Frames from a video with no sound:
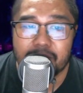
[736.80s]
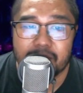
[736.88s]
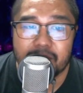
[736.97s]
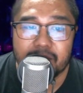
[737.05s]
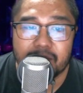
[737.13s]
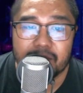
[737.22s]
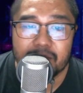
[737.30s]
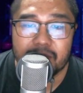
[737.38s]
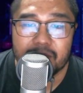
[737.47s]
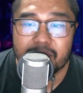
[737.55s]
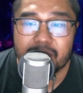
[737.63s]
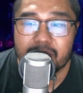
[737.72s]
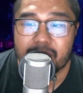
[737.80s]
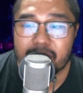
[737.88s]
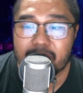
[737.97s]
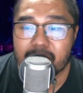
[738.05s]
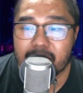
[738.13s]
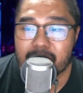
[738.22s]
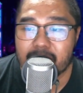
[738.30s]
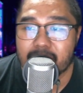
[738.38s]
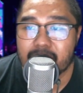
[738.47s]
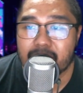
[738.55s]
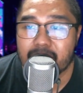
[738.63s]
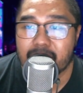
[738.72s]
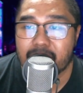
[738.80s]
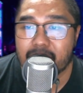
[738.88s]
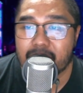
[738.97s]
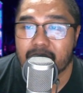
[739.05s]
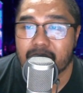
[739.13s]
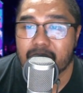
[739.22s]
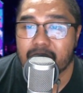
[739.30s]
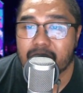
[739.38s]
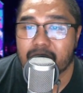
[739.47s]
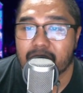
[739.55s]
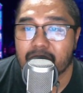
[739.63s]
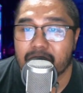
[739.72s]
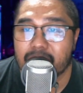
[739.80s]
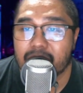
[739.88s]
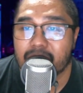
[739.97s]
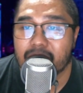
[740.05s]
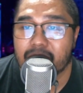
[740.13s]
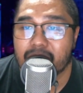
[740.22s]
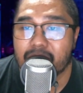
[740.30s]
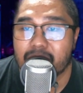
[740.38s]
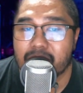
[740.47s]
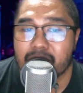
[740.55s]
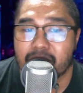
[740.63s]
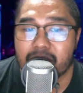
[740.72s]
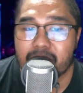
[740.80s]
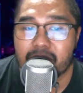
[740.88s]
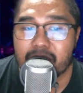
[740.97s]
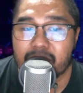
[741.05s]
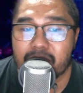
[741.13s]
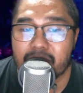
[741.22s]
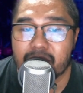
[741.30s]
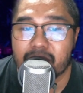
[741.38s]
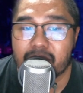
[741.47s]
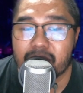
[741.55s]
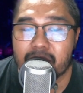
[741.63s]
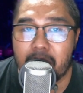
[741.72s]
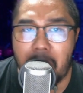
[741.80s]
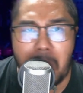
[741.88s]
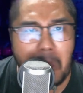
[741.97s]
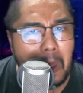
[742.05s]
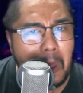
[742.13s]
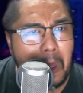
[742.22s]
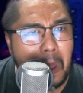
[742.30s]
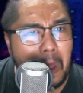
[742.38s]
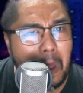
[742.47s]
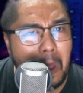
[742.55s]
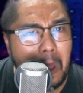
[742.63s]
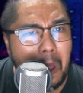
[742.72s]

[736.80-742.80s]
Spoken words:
(silence)